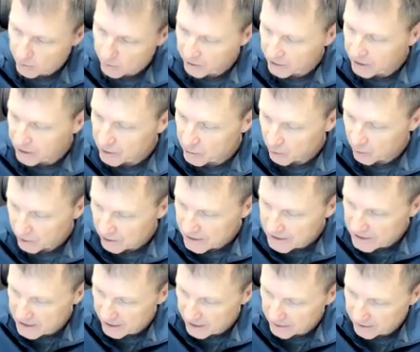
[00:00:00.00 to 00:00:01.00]
We're getting towards
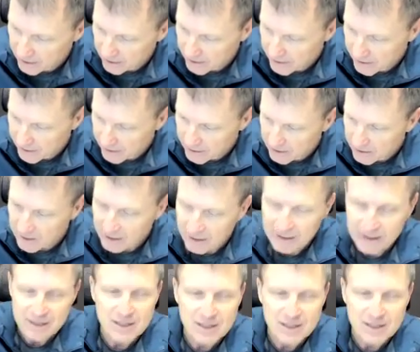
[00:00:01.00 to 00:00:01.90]
the end of the year,